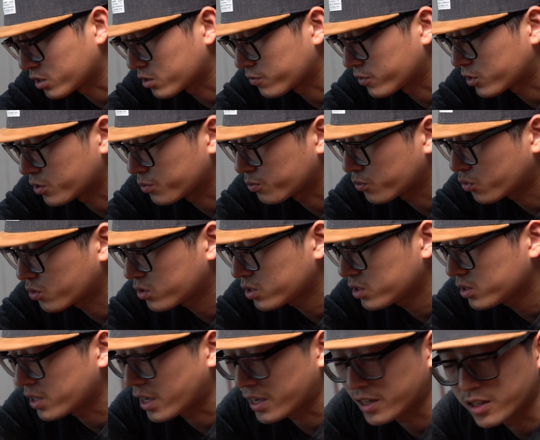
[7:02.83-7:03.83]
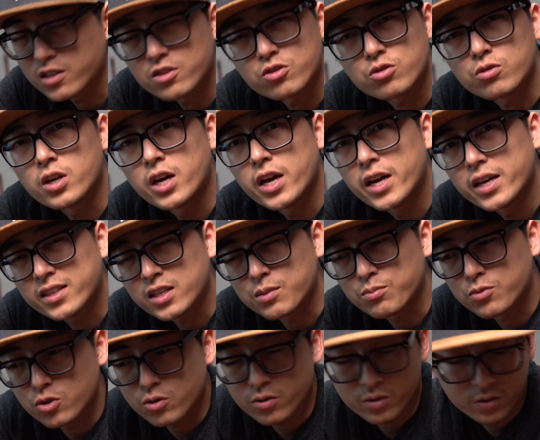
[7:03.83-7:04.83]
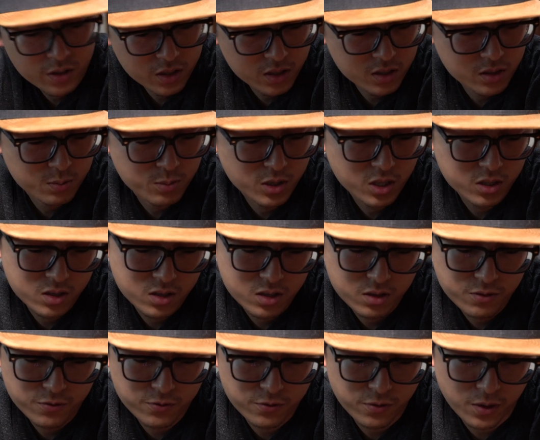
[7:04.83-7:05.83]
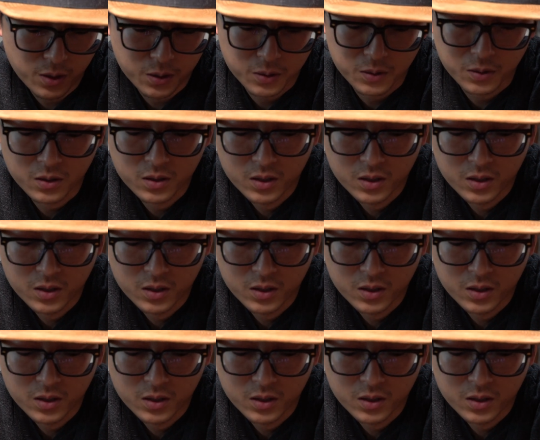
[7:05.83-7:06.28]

It's very important. I need to keep doing this because it's fun.